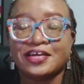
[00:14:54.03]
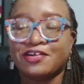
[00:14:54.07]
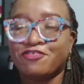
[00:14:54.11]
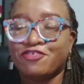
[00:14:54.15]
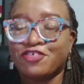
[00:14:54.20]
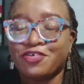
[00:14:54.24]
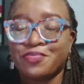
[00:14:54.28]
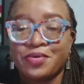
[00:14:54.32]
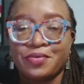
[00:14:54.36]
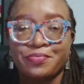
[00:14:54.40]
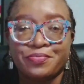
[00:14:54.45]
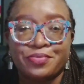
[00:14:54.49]

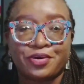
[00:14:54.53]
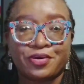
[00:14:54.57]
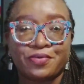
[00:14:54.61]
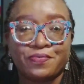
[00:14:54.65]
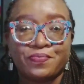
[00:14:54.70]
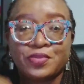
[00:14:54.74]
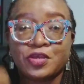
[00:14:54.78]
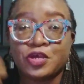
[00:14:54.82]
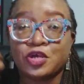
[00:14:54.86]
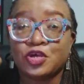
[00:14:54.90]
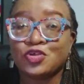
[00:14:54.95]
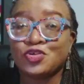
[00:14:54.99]
Remember,
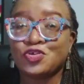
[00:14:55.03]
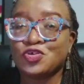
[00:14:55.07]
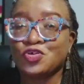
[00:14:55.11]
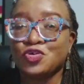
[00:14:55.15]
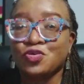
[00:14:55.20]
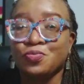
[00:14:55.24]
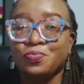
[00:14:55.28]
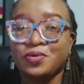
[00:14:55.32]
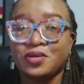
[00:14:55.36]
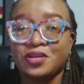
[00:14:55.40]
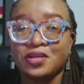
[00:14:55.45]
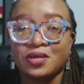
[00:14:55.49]

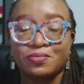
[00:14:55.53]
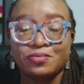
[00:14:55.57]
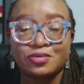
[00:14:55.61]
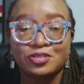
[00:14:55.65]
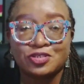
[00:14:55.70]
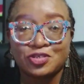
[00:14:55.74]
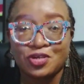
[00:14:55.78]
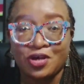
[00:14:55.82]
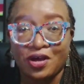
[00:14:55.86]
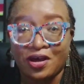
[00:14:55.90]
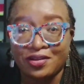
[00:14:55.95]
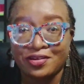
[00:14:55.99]
you being able
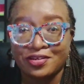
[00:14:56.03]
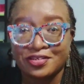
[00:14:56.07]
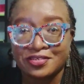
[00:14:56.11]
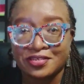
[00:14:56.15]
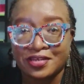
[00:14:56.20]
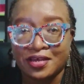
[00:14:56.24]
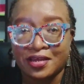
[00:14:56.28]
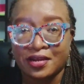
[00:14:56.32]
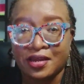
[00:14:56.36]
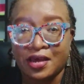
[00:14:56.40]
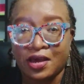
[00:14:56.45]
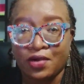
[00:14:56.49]
to
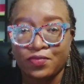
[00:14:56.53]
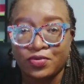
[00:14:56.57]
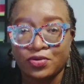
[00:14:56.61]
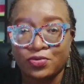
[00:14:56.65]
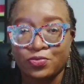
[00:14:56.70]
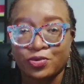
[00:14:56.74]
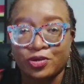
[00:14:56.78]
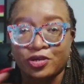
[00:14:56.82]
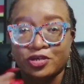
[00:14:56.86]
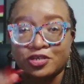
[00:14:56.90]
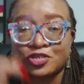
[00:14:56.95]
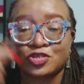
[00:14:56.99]
understand how it
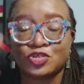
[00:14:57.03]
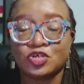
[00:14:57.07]
works,